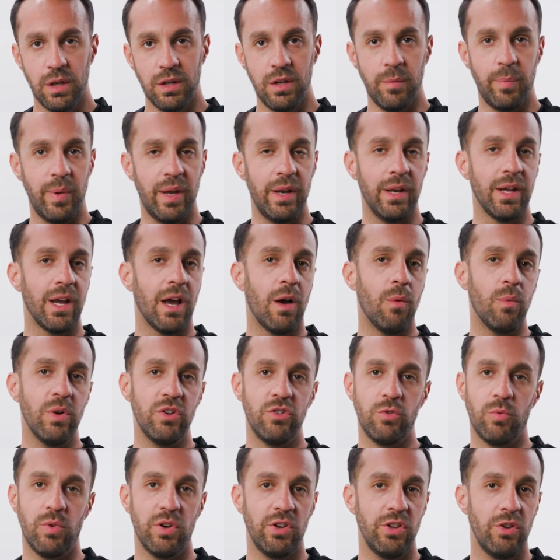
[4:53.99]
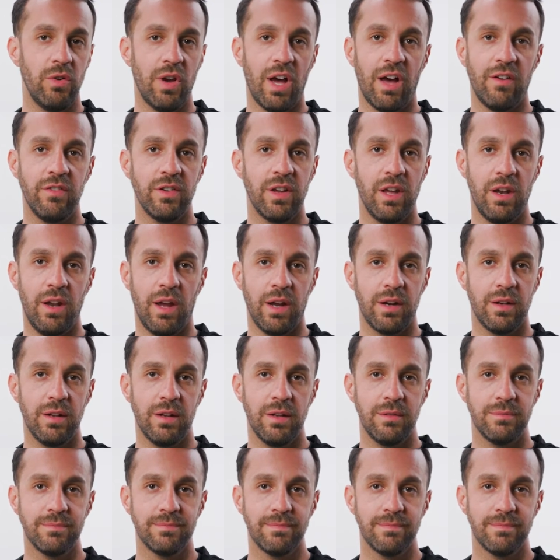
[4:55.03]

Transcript: depending on which one you have connected.